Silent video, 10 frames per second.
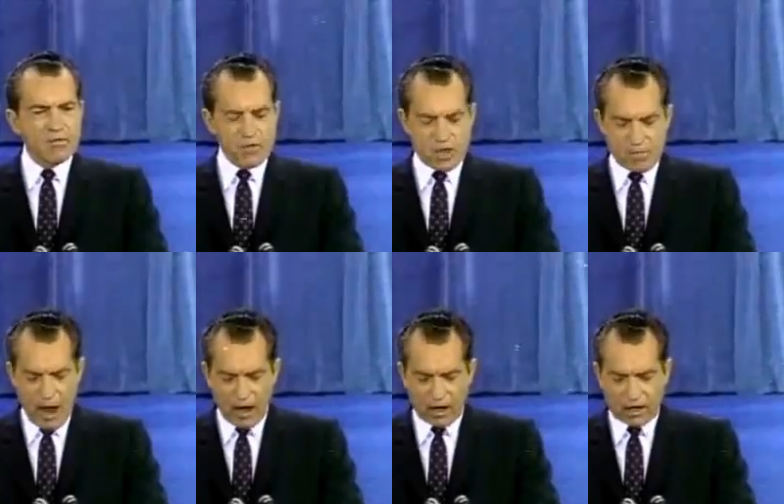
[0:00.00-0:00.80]
of the
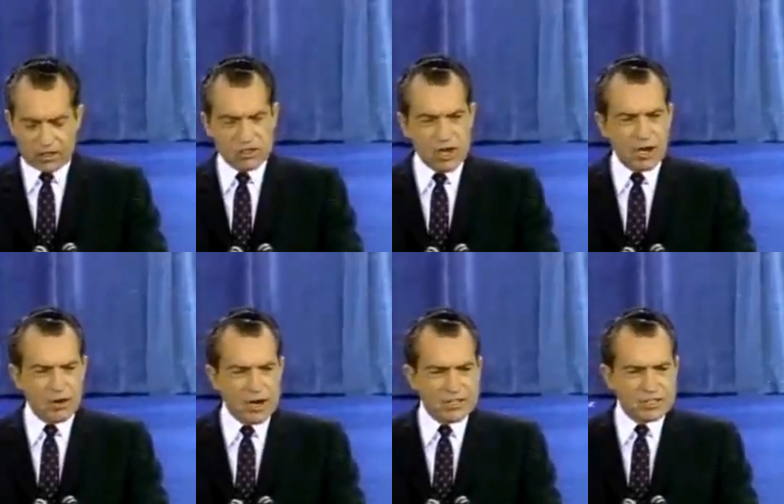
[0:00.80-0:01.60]
American
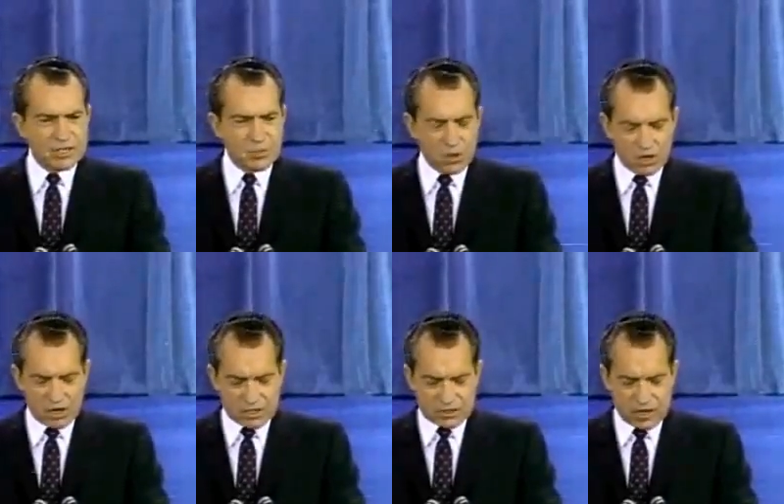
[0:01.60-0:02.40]
generation in
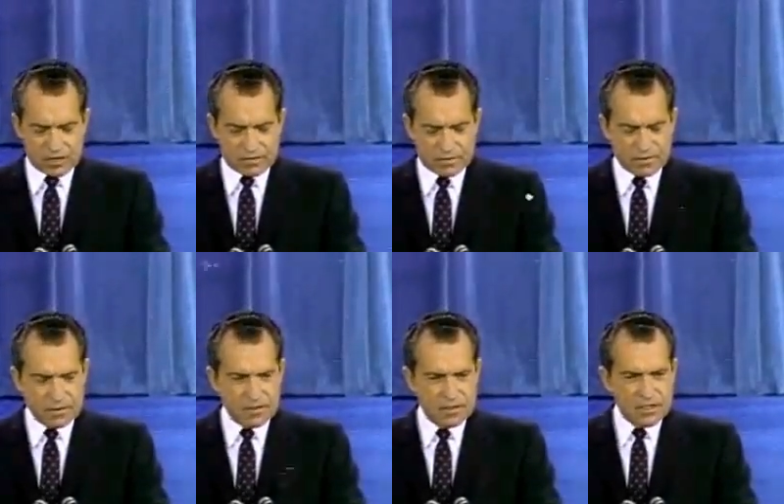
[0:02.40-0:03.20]
world history.
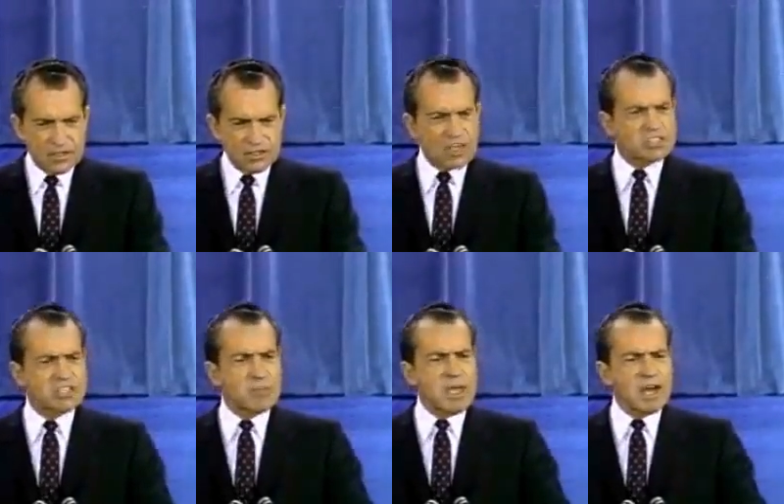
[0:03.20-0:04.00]

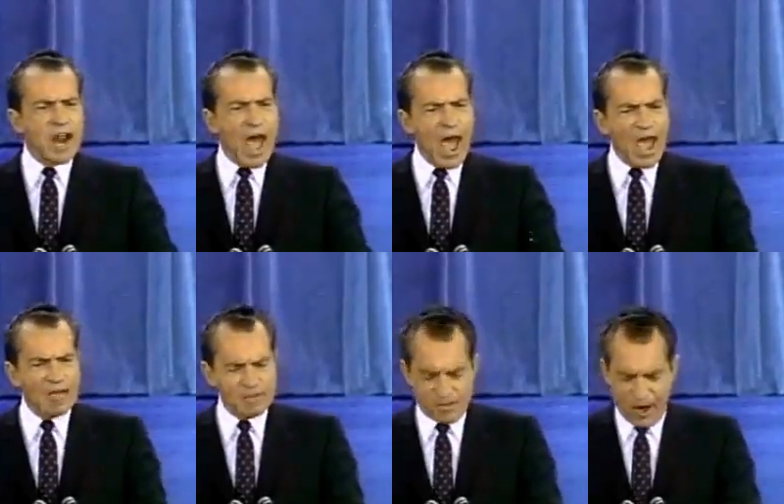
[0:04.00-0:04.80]
Just to be
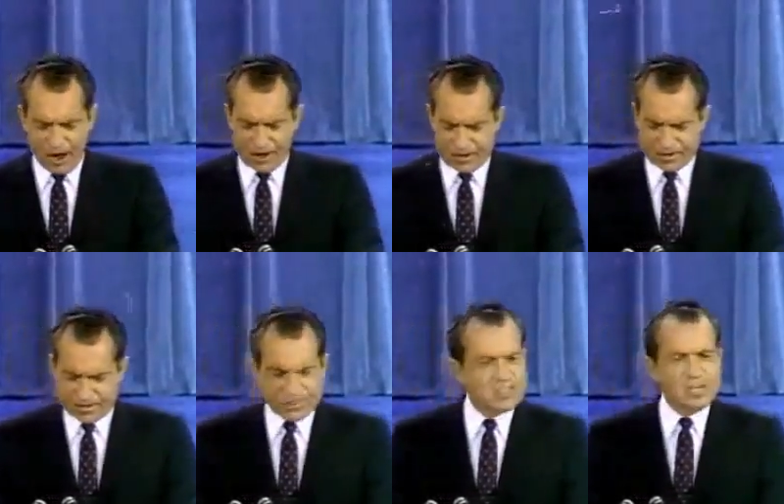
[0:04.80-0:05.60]
alive in
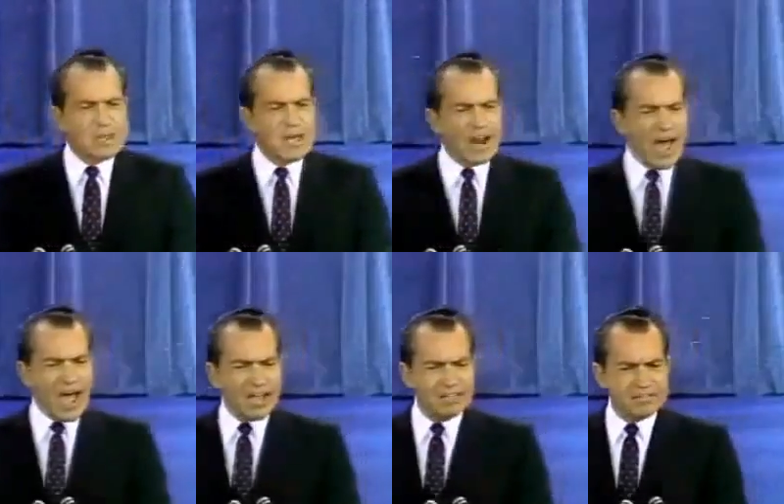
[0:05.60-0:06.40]
America, just to be
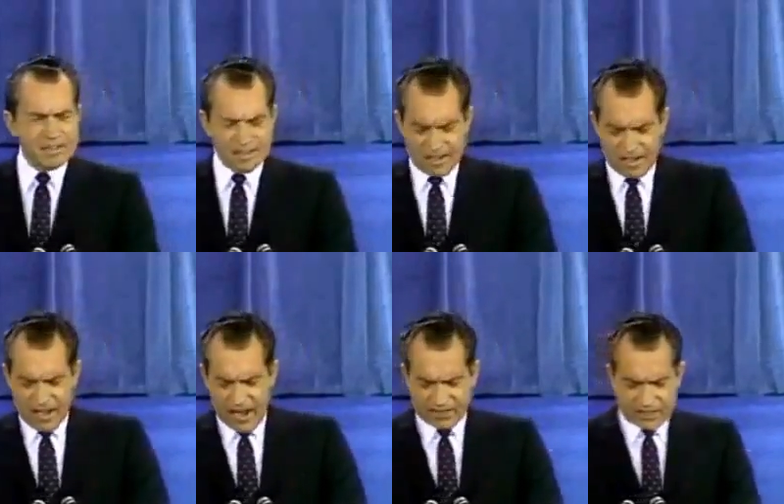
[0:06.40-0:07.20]
alive
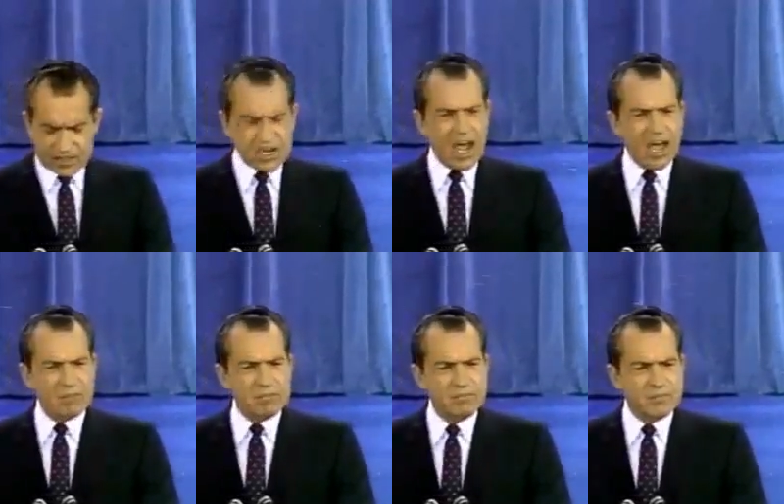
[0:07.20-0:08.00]
at this
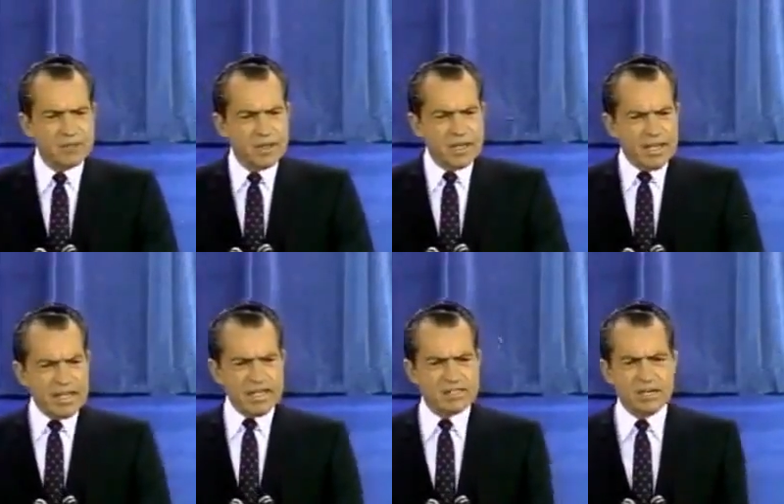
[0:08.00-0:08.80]
time,
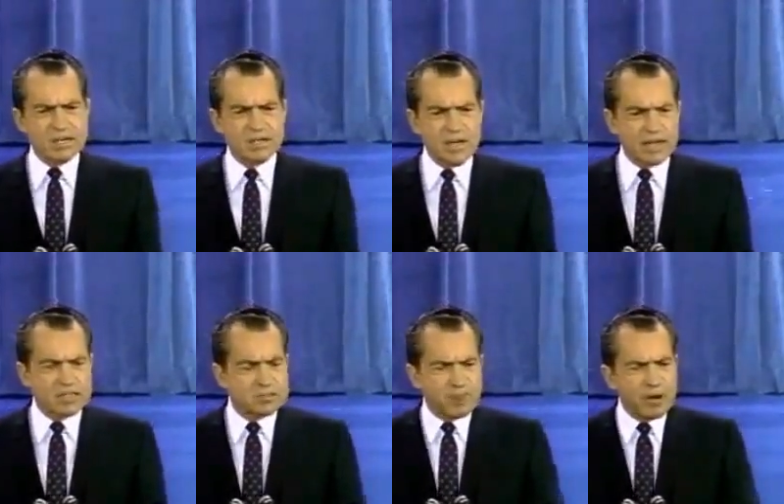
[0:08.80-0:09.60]
is an
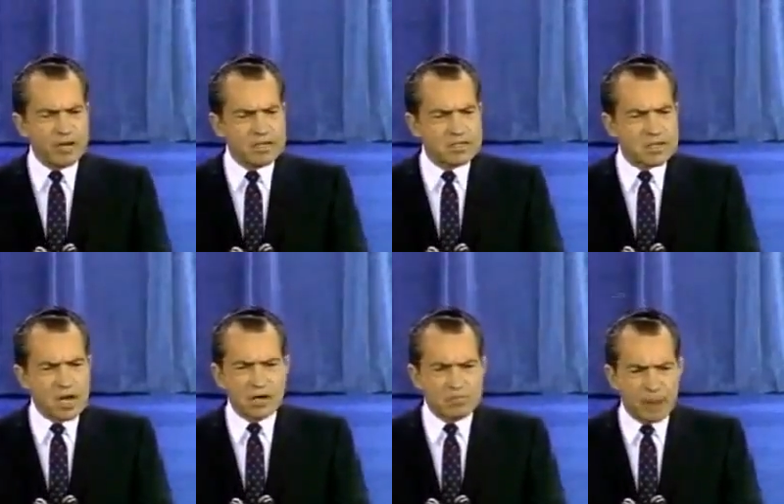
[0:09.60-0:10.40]
experience
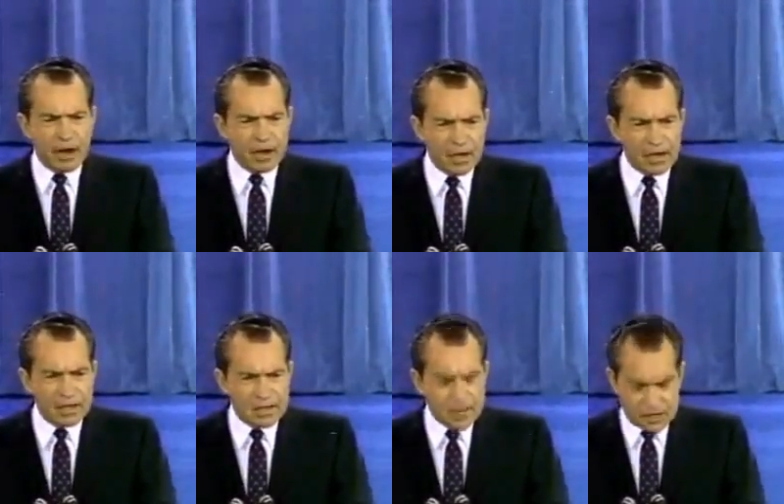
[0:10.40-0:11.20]

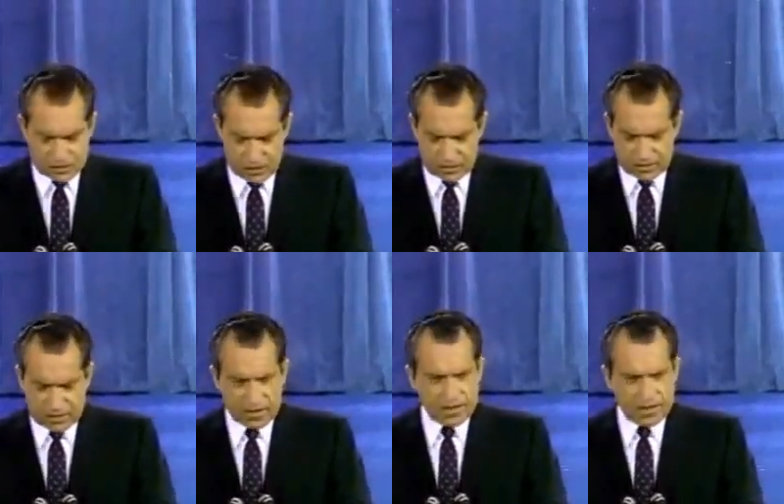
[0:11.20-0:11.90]
unparalleled in history.